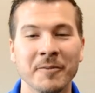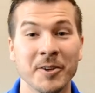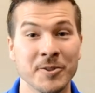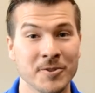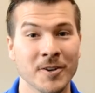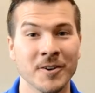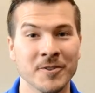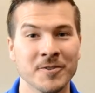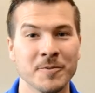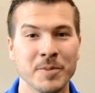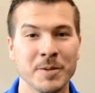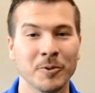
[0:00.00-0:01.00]

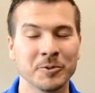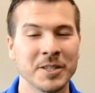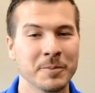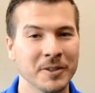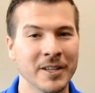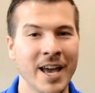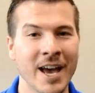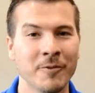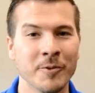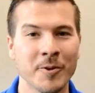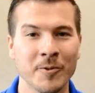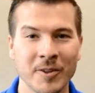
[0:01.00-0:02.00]
concerns people typically have
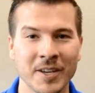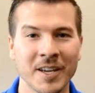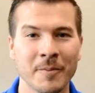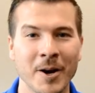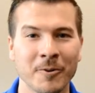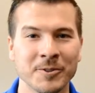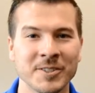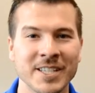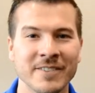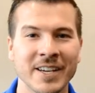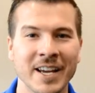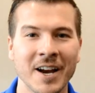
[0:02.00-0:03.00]
when they're thinking about
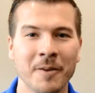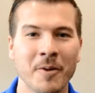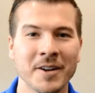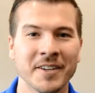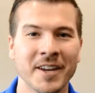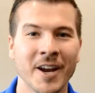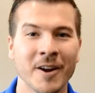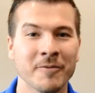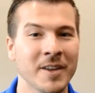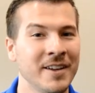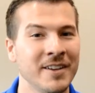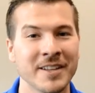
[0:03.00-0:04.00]
receiving chiropractic care if
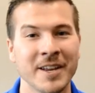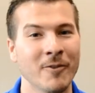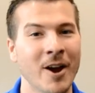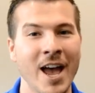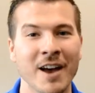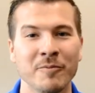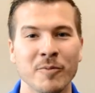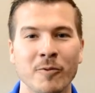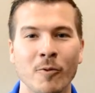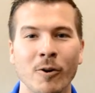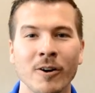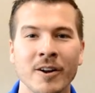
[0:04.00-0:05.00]
they never have
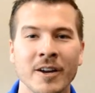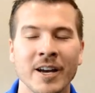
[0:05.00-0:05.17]
before.